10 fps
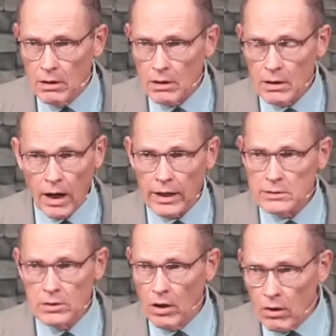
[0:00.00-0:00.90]
God
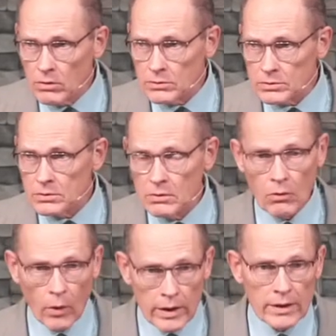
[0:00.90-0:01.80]
knows
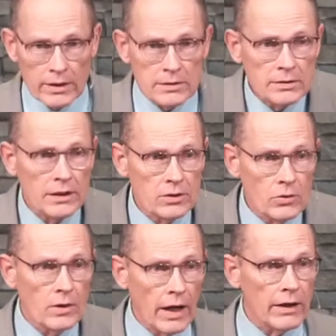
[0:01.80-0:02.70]
what it is that you
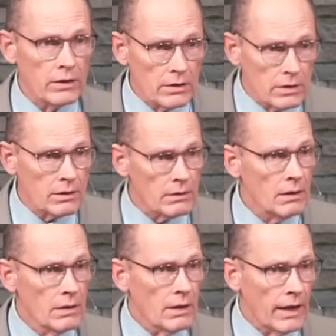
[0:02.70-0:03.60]
and I are going to
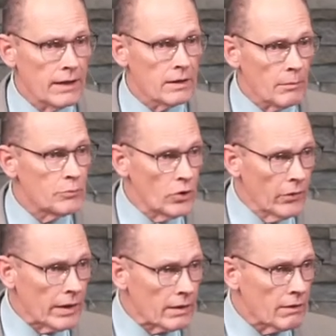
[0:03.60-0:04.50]
end up
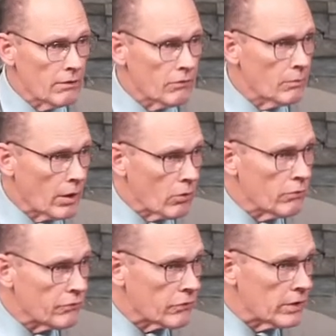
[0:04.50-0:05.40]
doing from our own
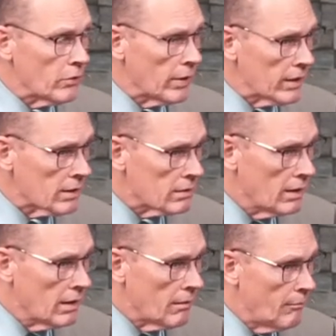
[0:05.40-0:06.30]
free will.
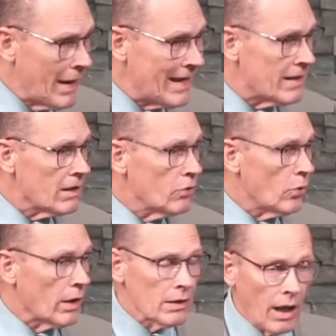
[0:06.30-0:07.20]
Men who
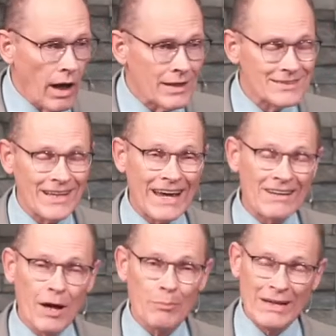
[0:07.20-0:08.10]
are lost end
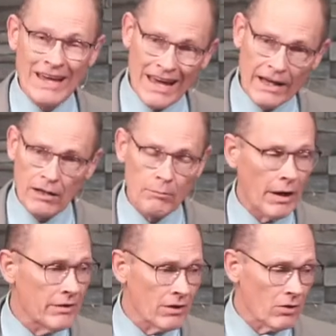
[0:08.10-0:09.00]
up in hell
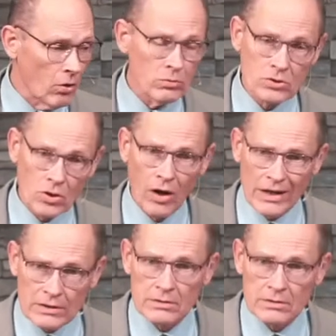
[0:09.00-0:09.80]
by their own choice.